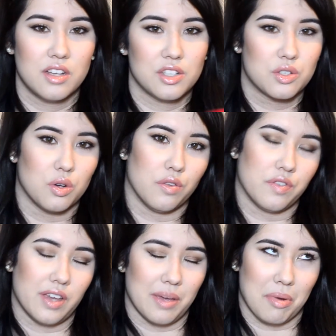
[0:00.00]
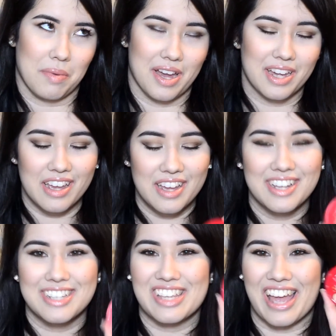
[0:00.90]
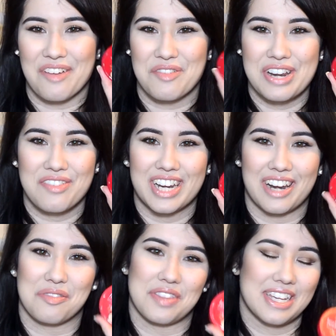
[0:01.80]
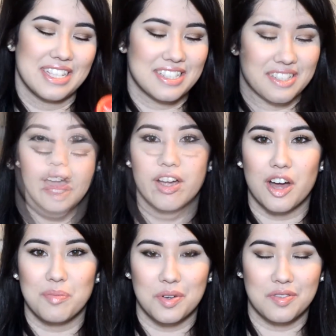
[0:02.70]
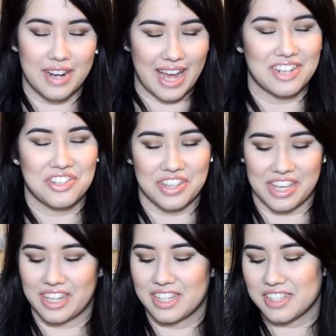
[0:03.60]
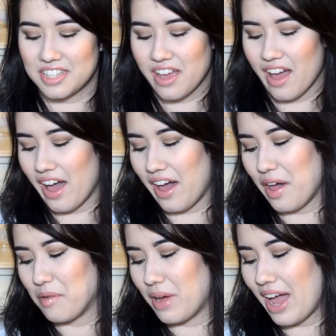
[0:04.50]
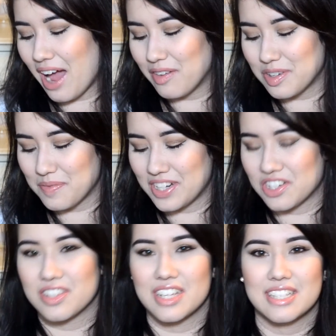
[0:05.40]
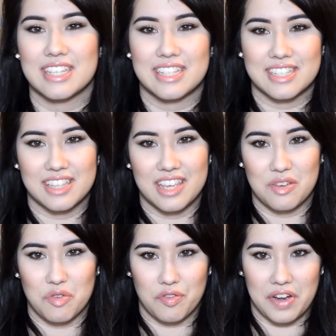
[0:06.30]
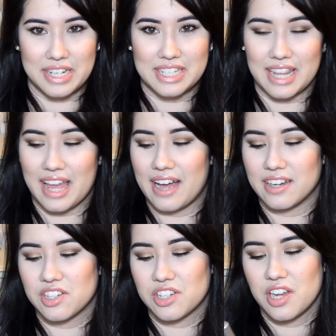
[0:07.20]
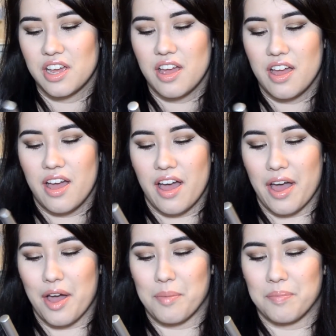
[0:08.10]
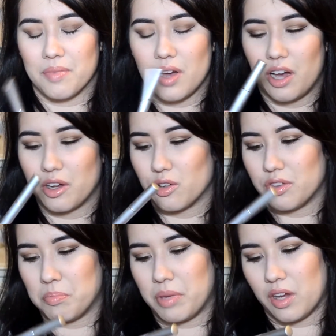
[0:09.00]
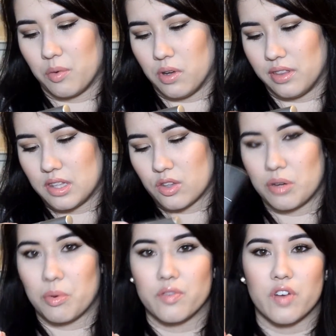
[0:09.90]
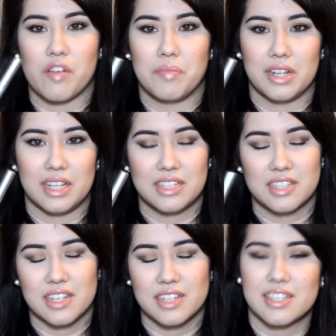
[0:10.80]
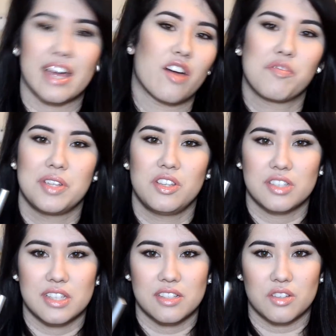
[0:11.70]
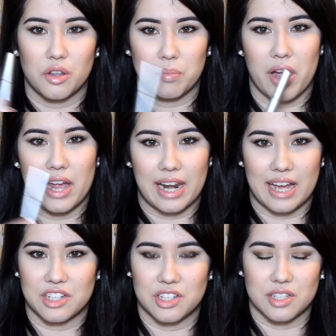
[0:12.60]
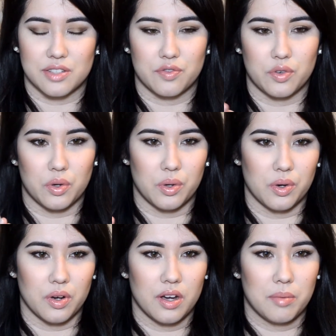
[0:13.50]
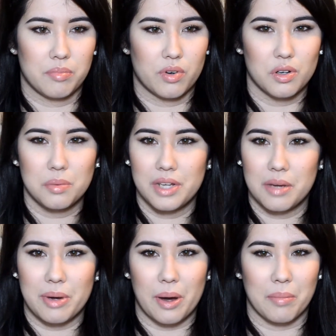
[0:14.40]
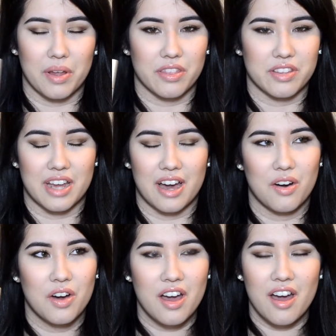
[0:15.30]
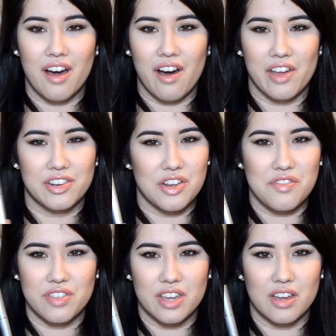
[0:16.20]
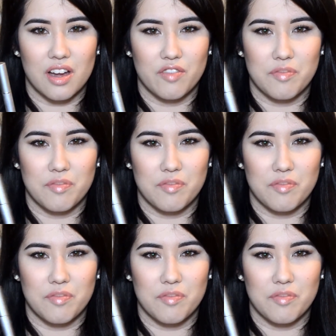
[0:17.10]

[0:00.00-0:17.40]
sort of in my bag. So yeah, I really love this. A couple of lash things. I have to mention this. It's the Revitalash. I got the big one, the 3.5ml, and I've been using this on my lashes for probably about a month now. I don't think I've